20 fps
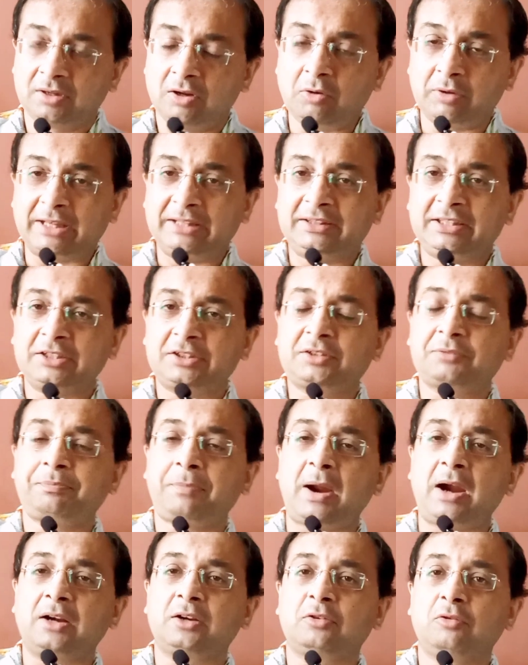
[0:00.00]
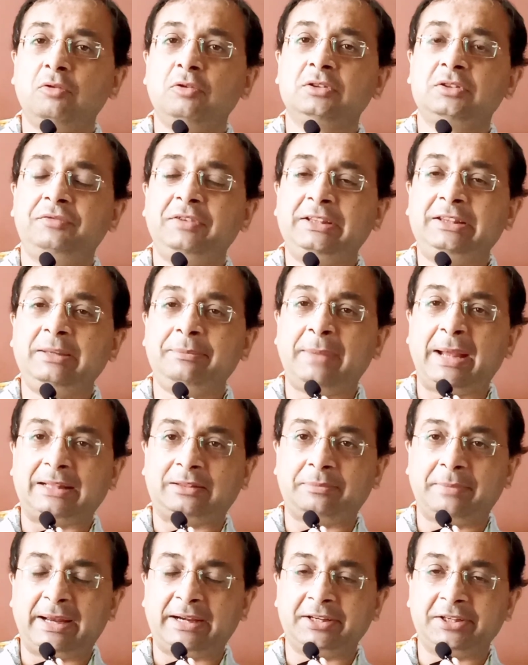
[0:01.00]
Okay, this part goes with the
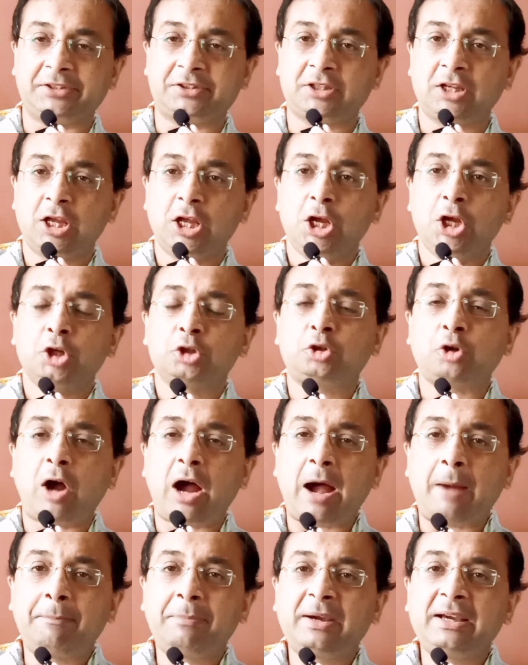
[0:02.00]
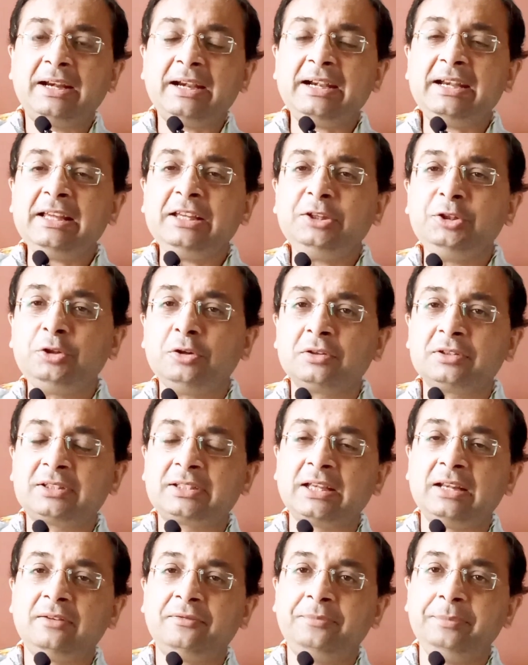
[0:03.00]
mathematics. So upgrading
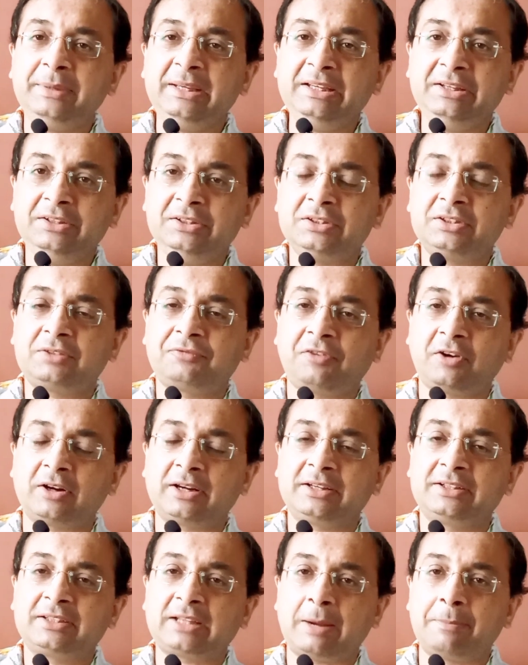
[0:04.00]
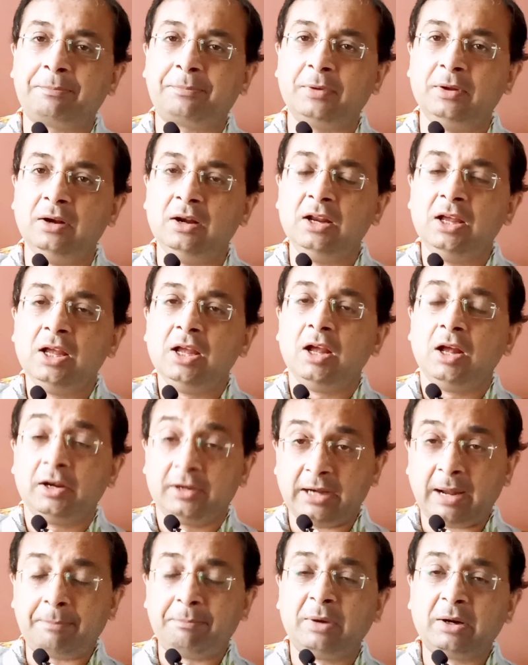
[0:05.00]
yourself means, for example,
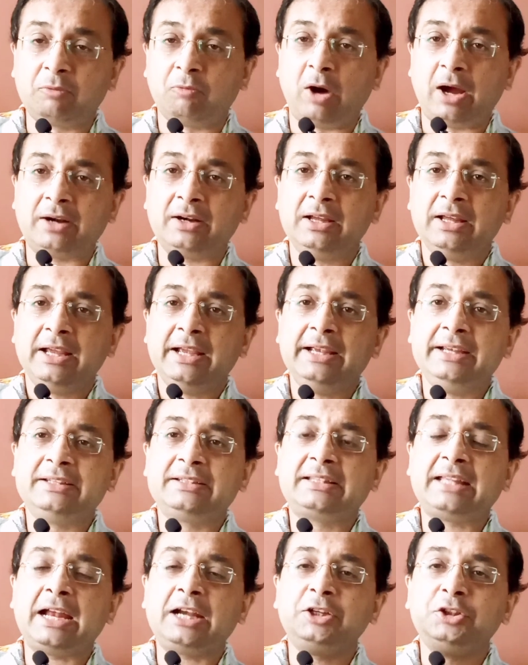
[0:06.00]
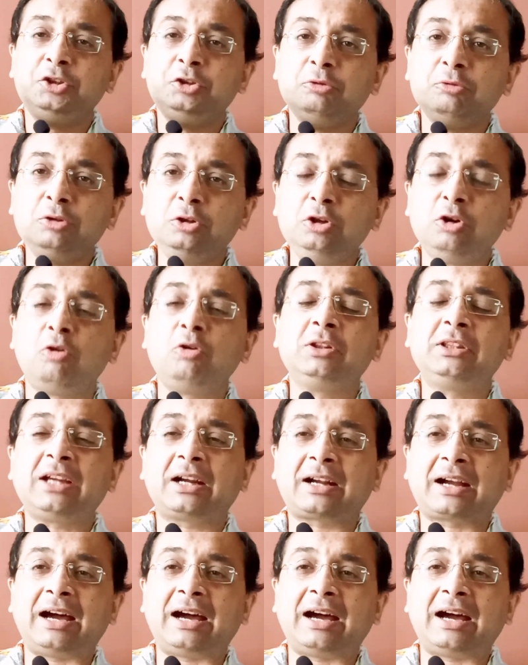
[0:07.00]
number one is that you know the